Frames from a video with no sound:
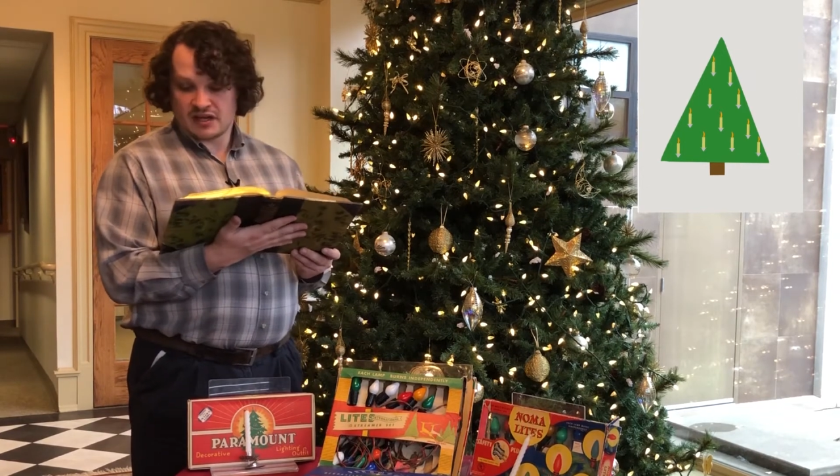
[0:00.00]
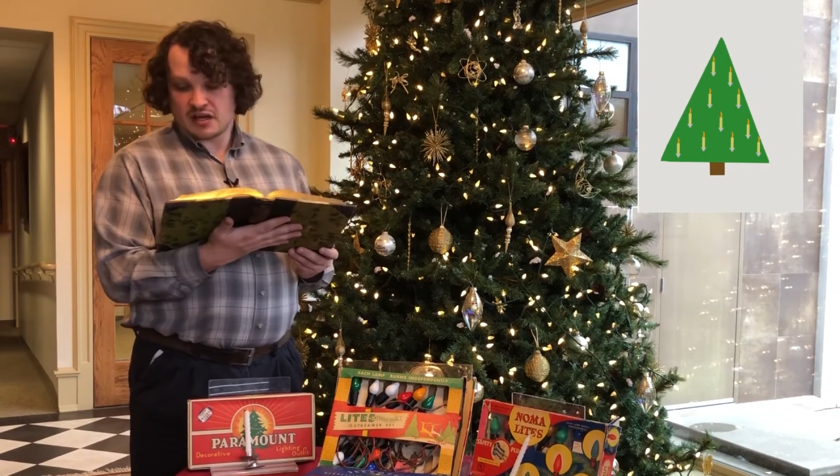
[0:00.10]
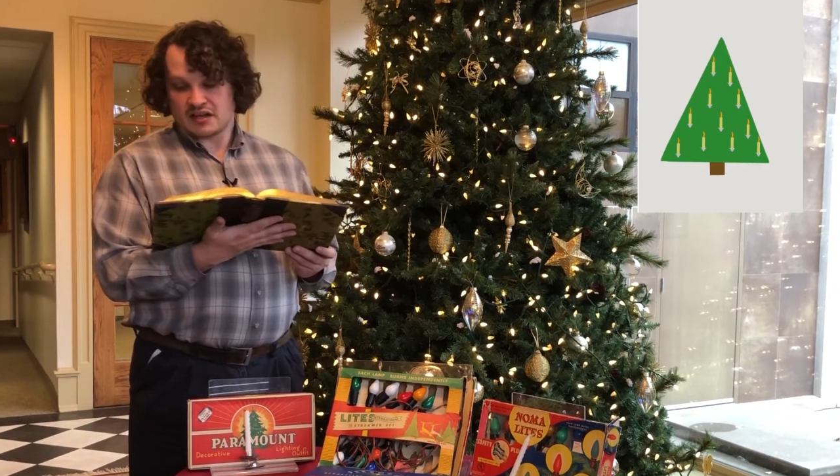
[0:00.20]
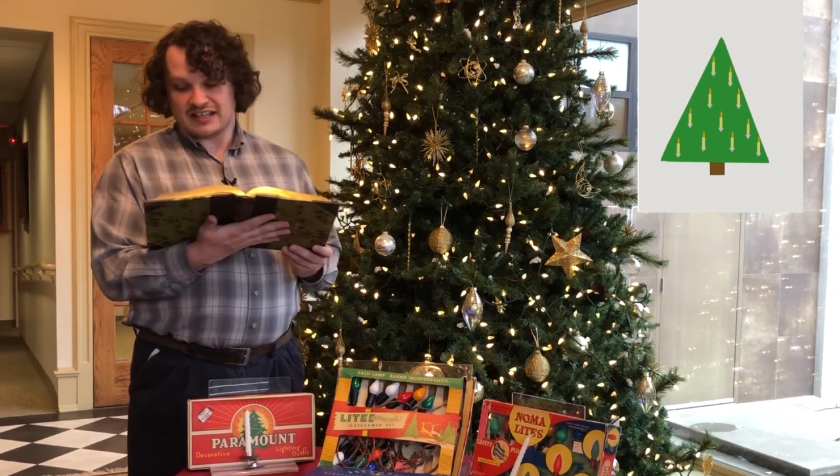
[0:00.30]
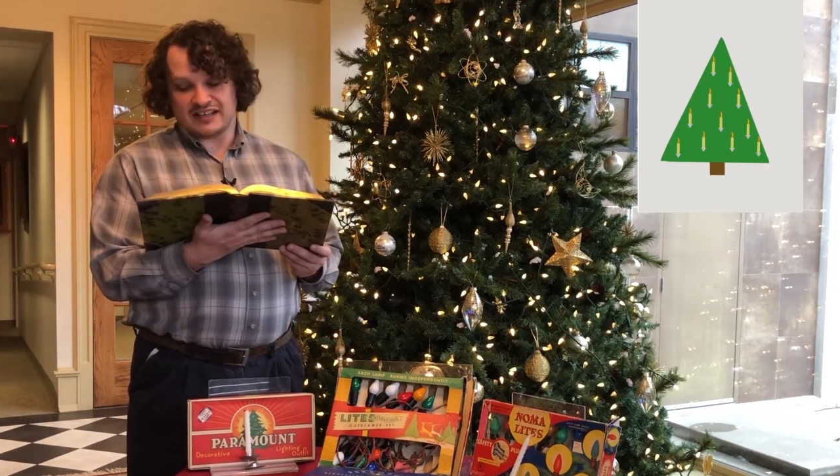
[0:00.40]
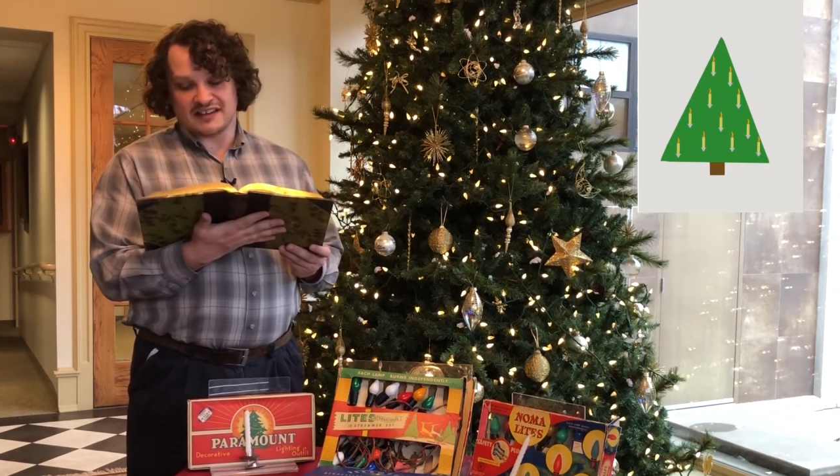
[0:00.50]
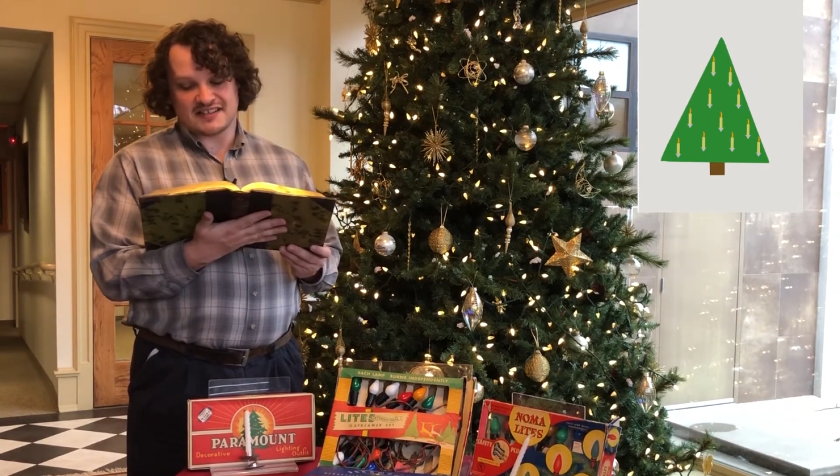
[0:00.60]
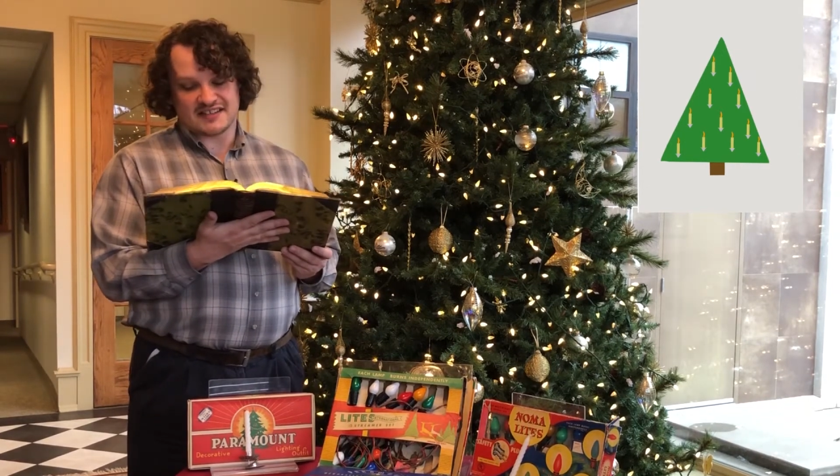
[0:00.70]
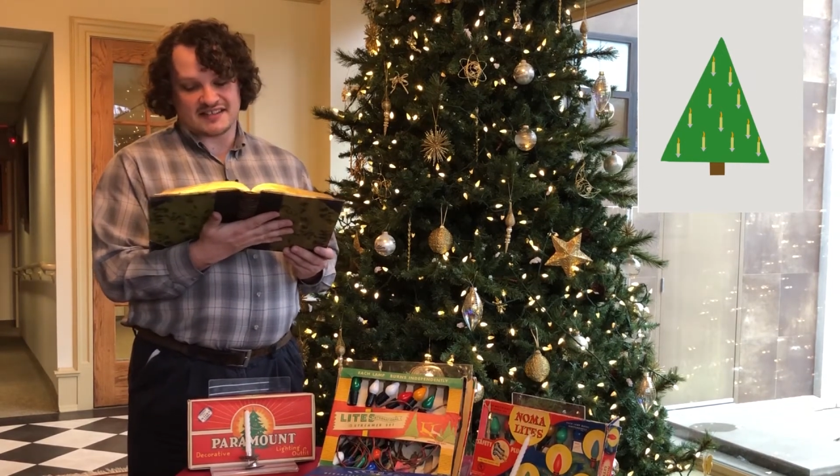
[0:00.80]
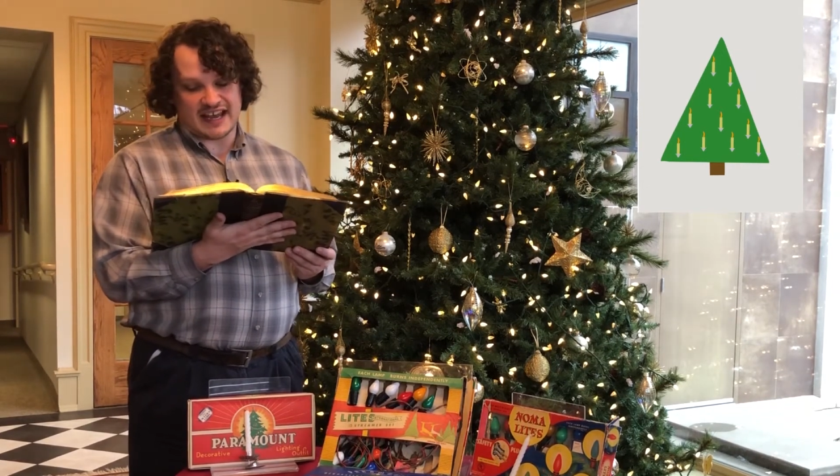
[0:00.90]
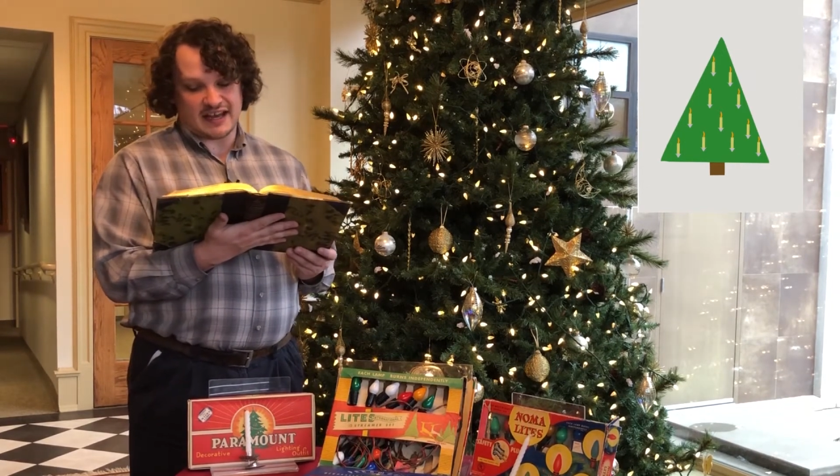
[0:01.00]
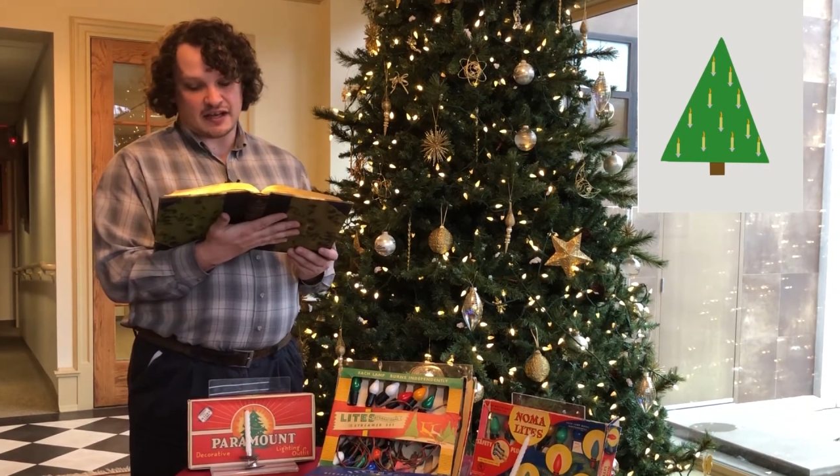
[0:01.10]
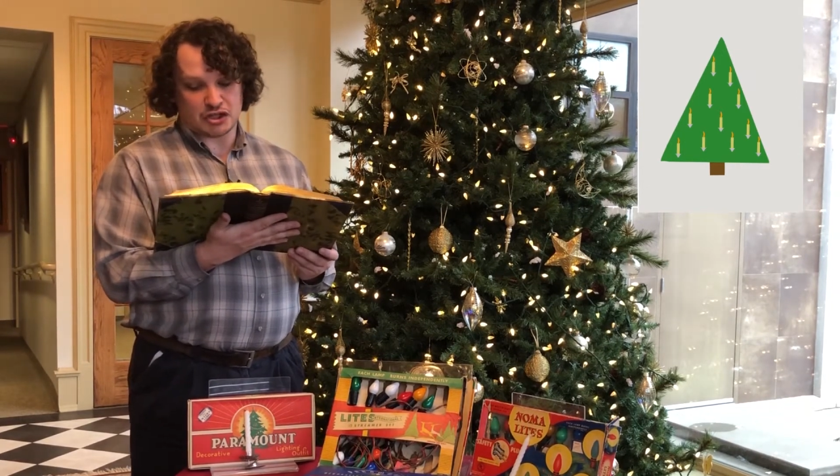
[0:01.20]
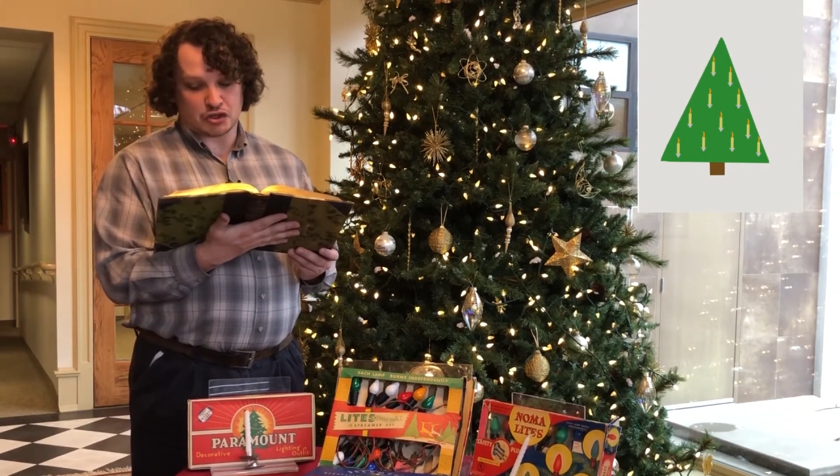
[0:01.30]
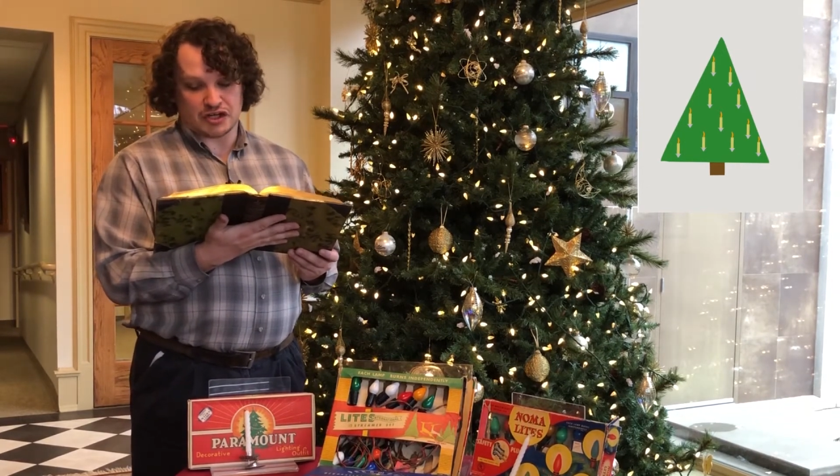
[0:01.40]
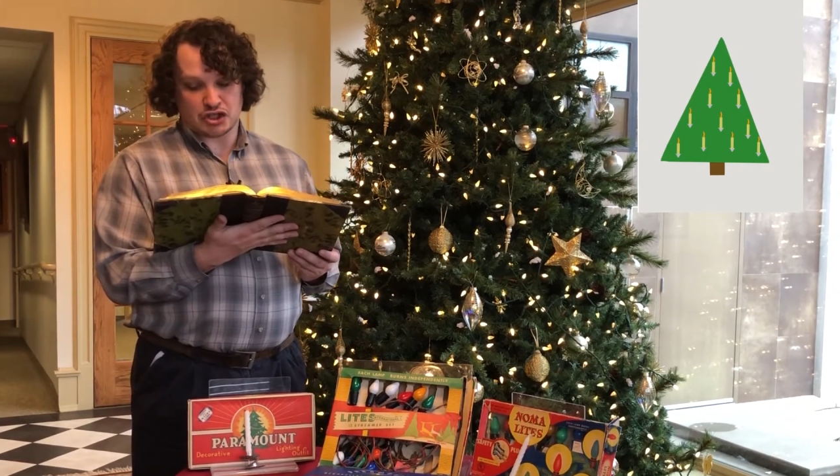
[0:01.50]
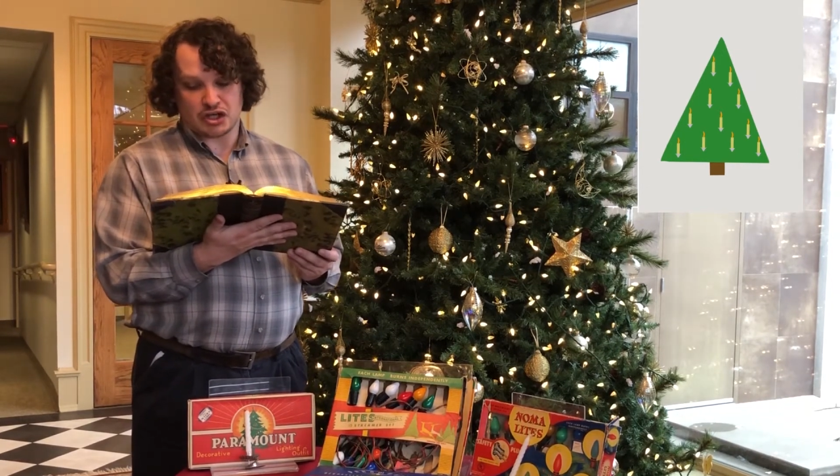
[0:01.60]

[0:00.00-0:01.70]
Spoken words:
Needless to say, a tradition